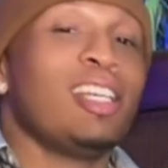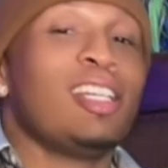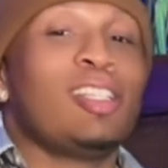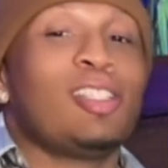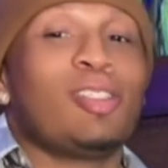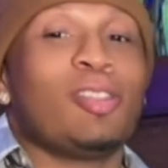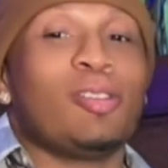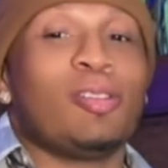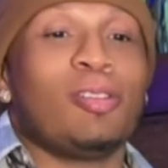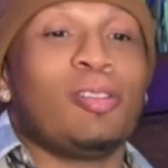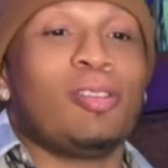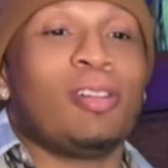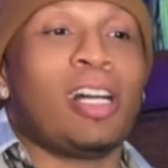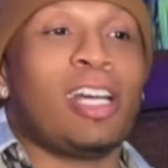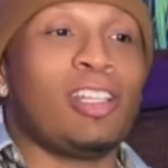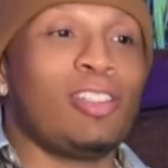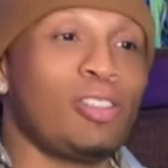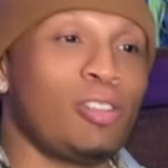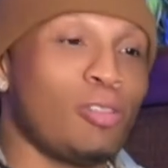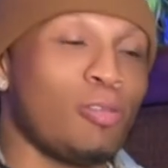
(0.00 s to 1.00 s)
So I
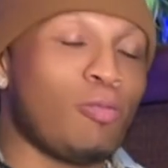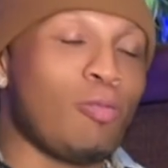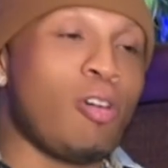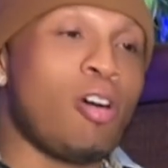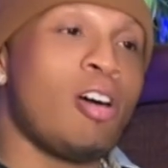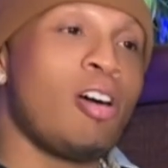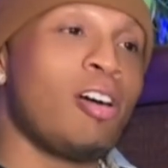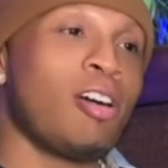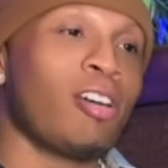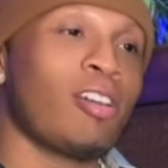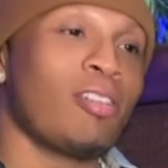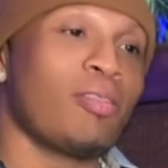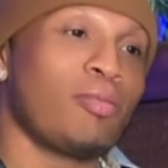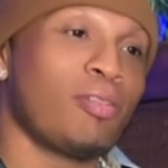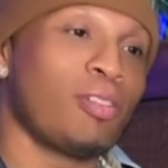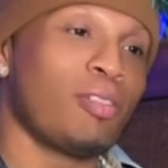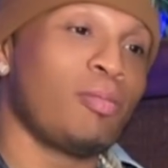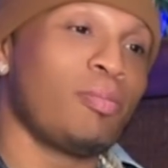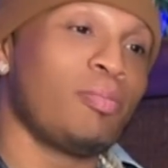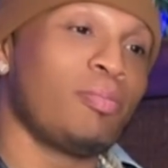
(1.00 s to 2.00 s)
used to walk
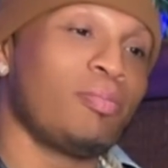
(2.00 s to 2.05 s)
from,